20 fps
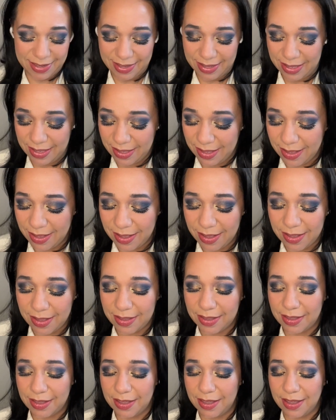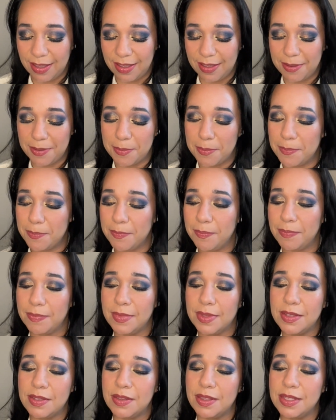about it. Okay,
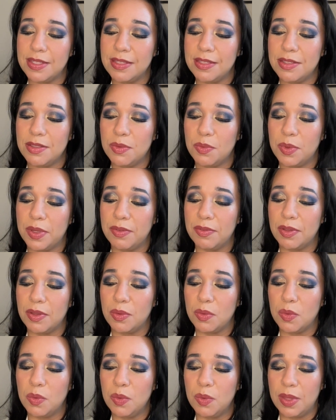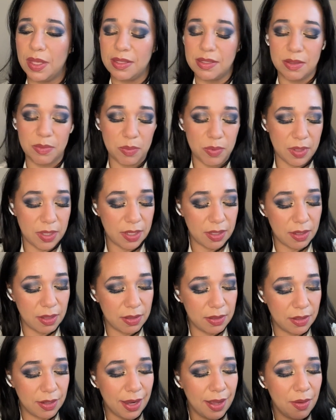so this is the refill. Ooh, that's a pretty
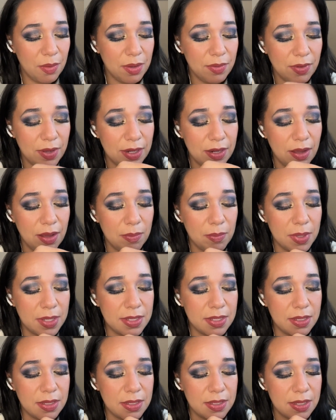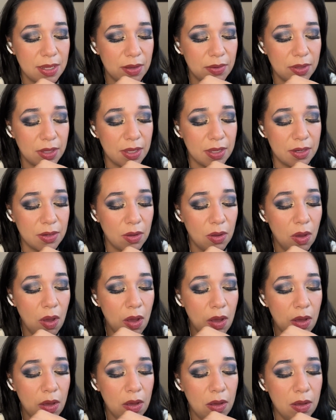color. How have I not busted this out yet?
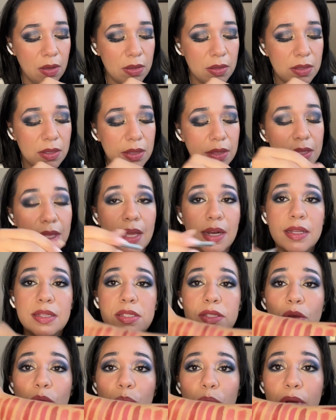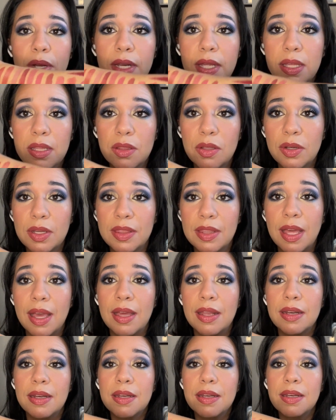Oh, that is so pretty. Look at that.
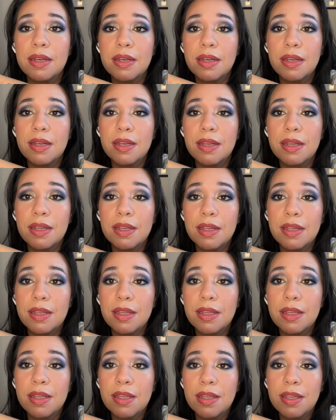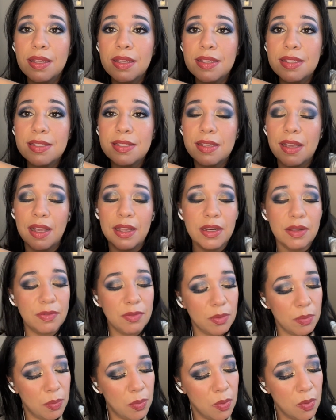It's kind of a
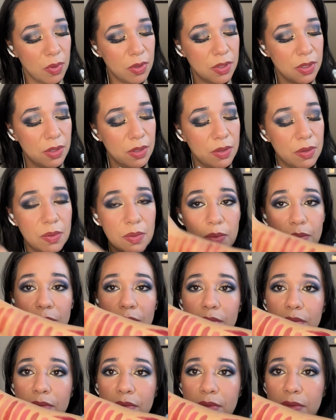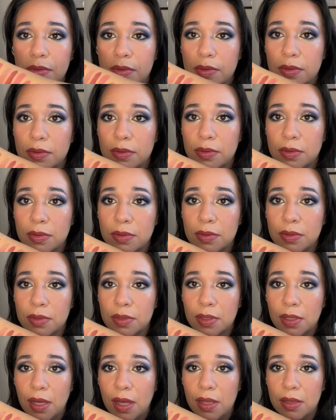Bordeaux
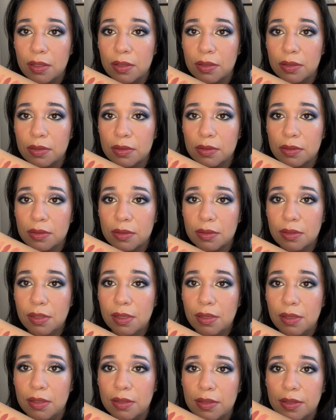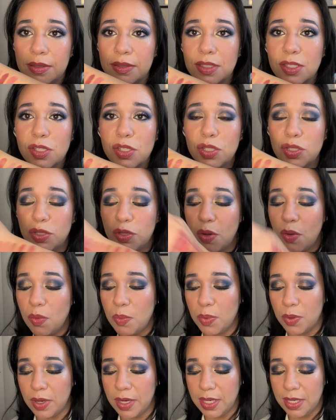color. Oh, so
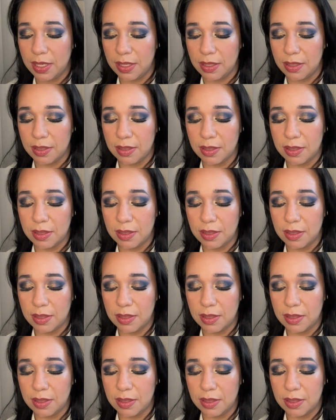pretty.